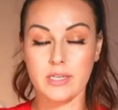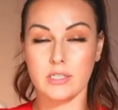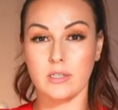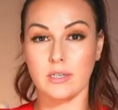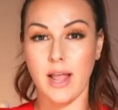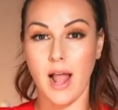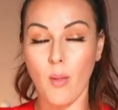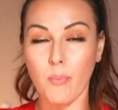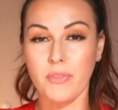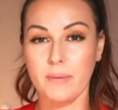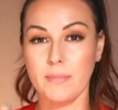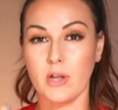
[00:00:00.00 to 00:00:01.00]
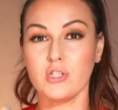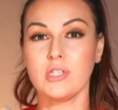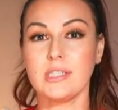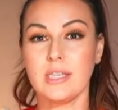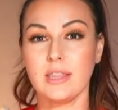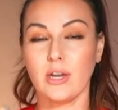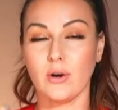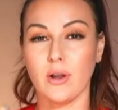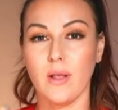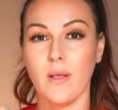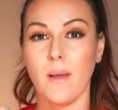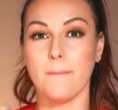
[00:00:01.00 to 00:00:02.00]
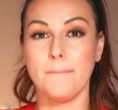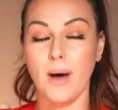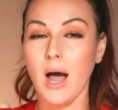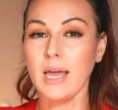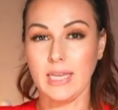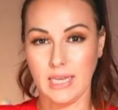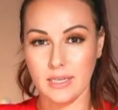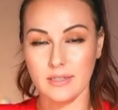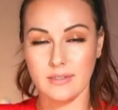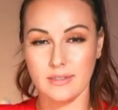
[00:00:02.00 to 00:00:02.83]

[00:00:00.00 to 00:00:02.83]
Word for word: To help them, not just in their body,